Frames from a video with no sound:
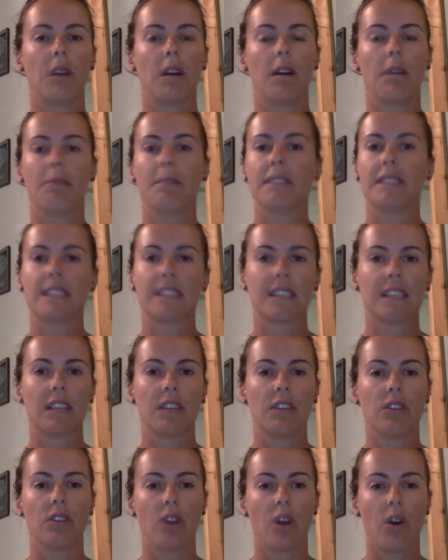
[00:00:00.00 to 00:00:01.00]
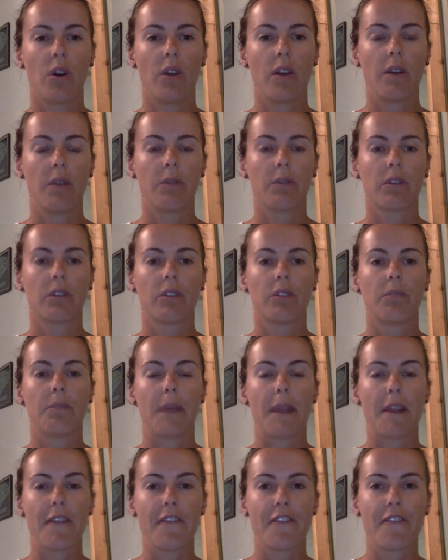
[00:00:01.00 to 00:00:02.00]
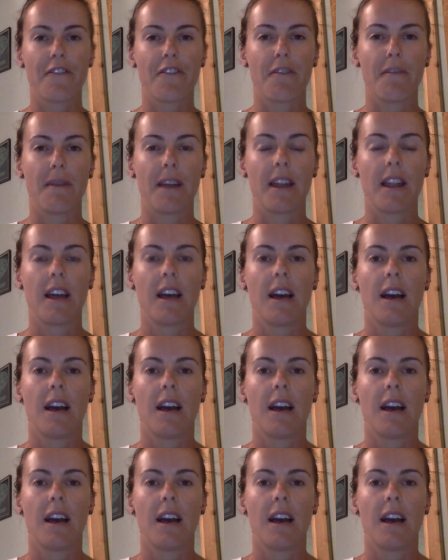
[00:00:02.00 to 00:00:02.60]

a business that you know that would, could benefit from it,